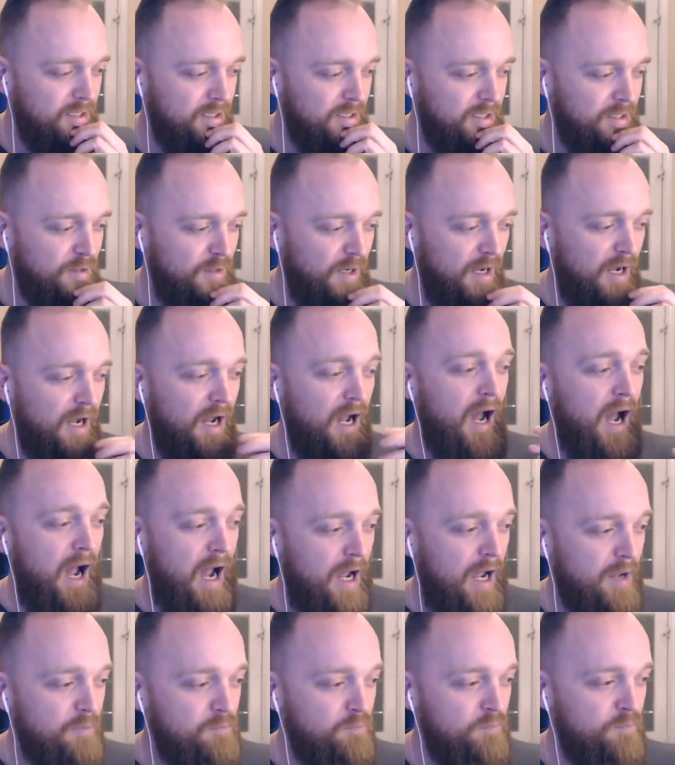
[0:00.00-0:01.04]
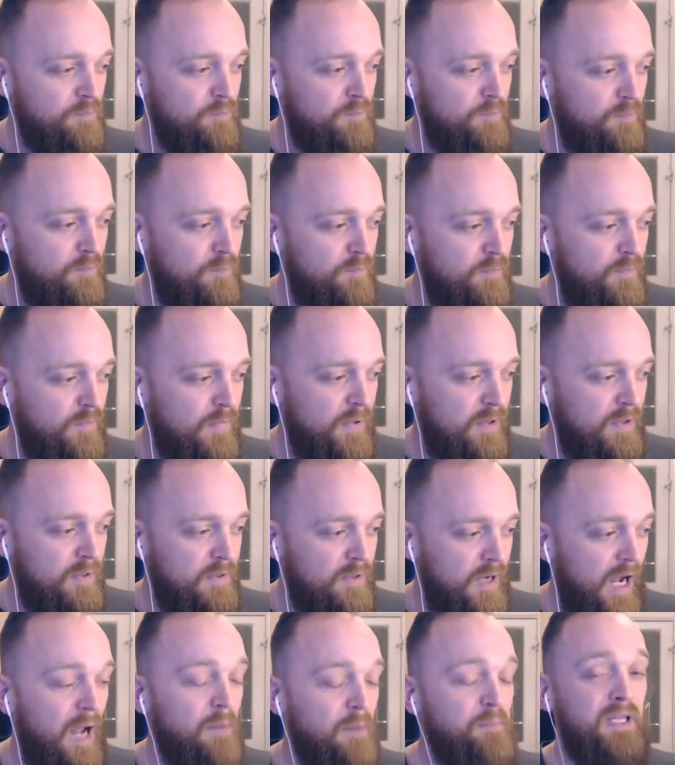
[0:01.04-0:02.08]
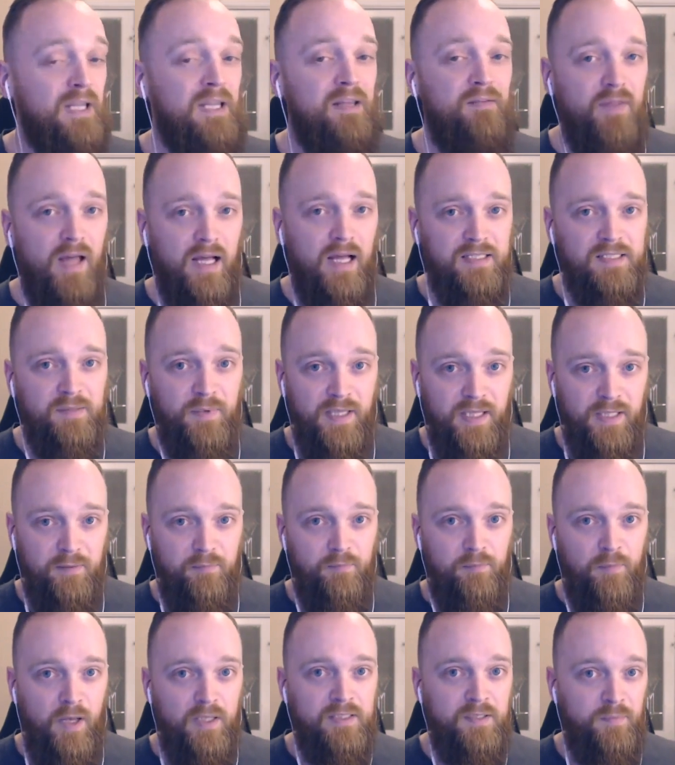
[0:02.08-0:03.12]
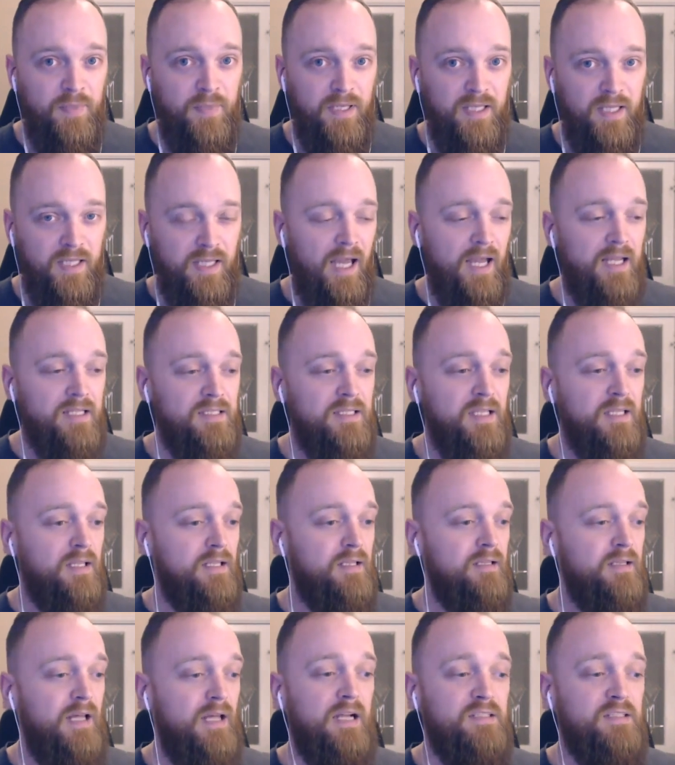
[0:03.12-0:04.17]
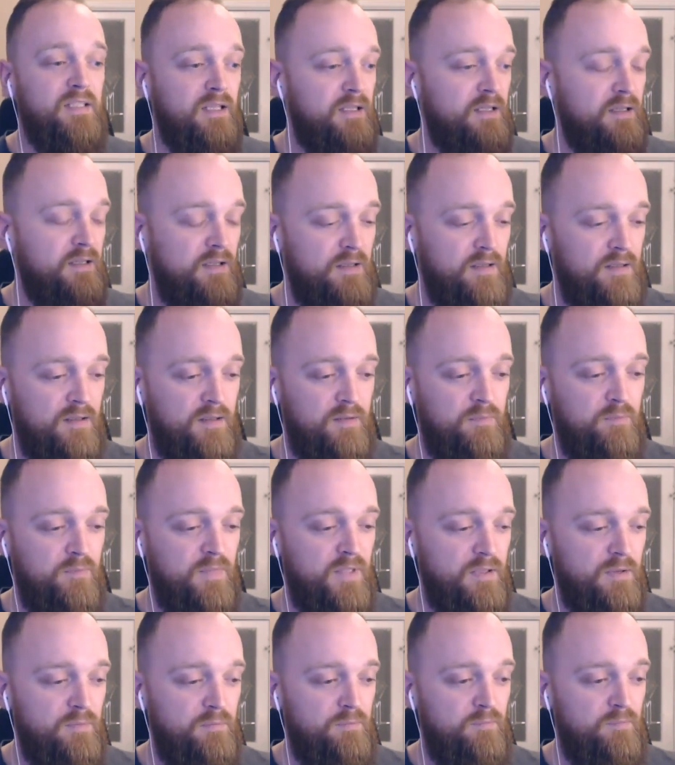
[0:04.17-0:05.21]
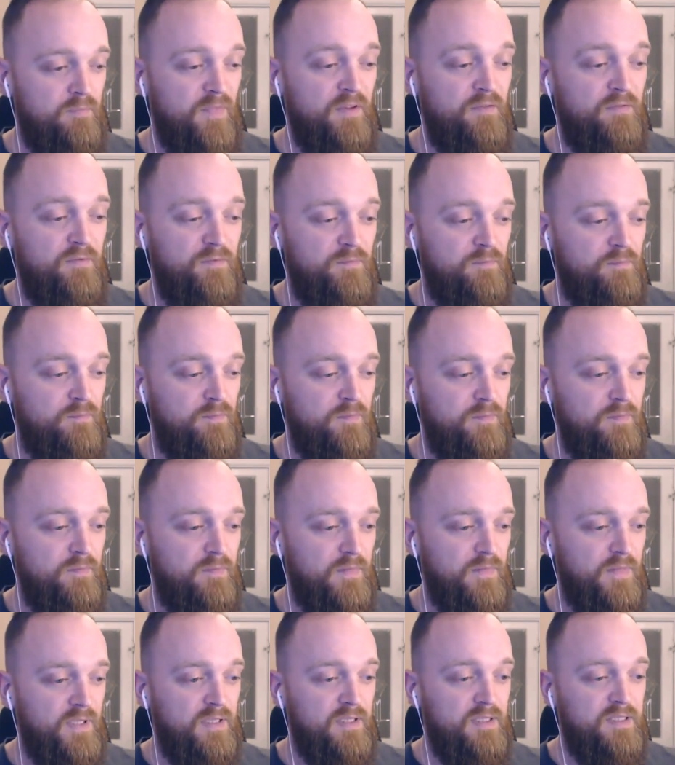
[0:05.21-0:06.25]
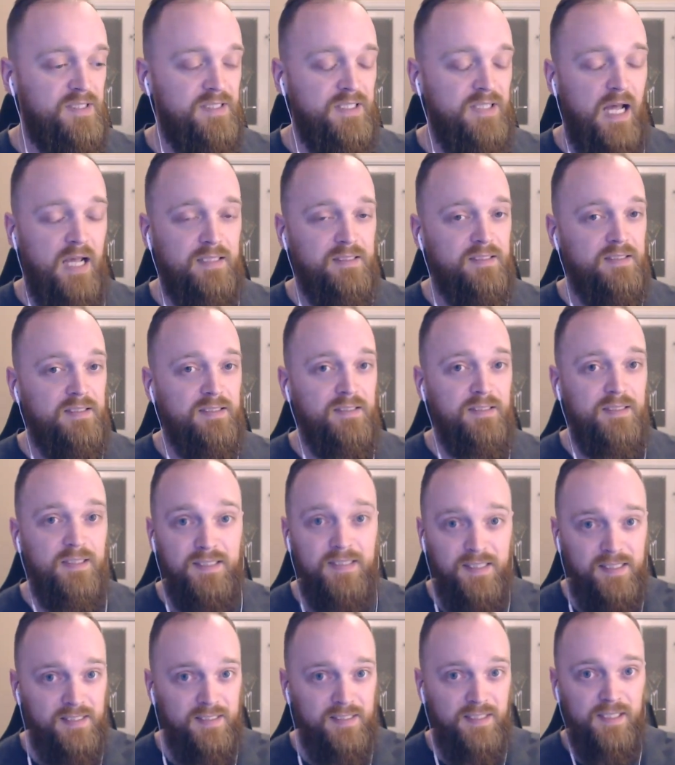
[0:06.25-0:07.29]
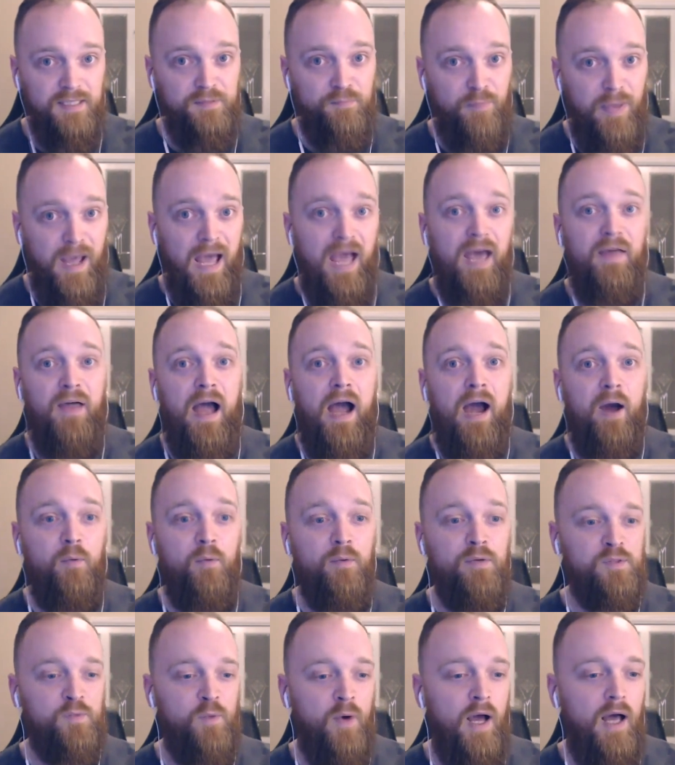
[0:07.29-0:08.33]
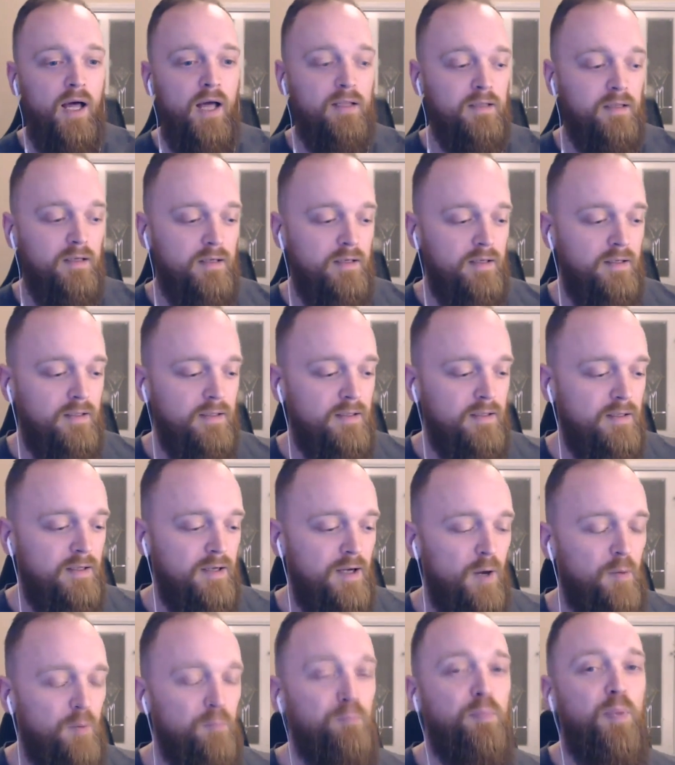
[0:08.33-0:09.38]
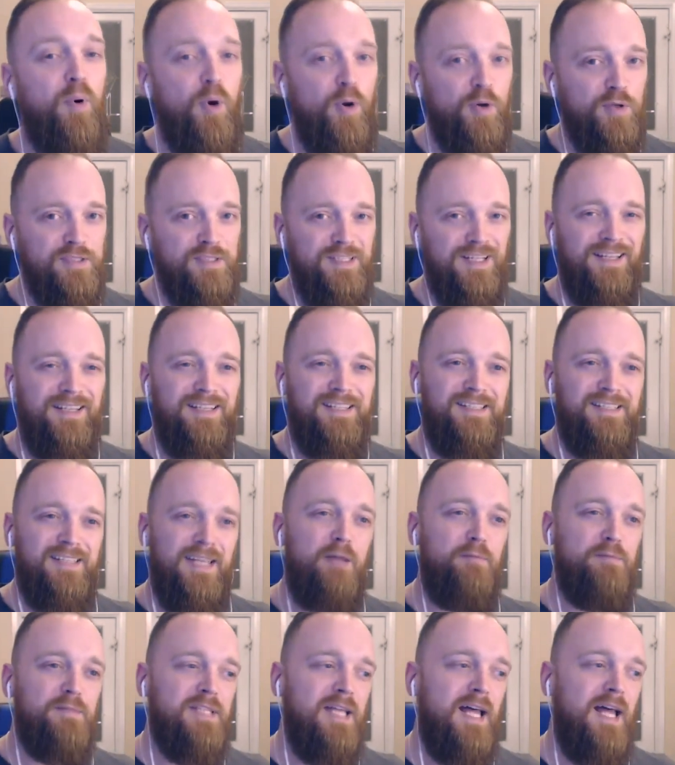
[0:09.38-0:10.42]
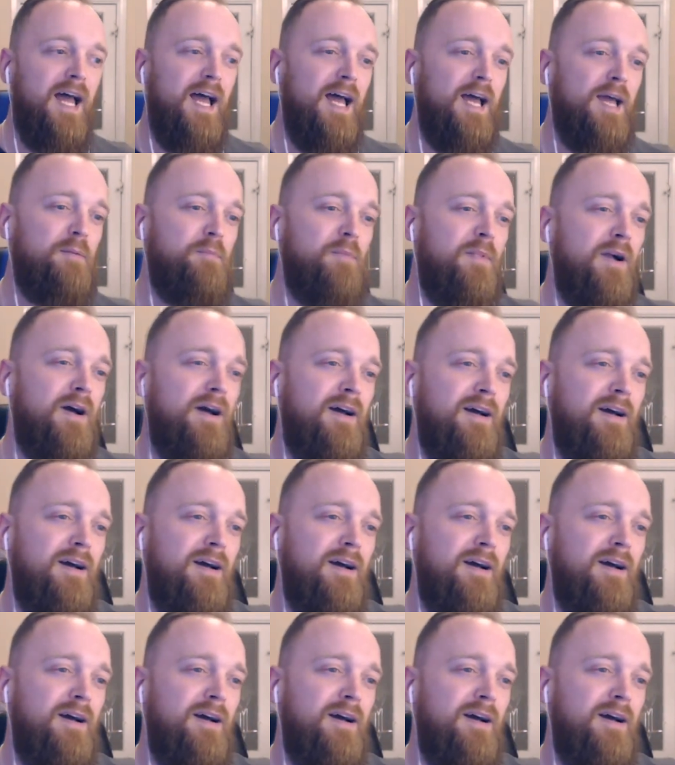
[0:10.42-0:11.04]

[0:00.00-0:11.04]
you know, I'm I believe that to be the, to be the case. I think actually the the the the, the stats and statistics bear that out as well. But at the same time,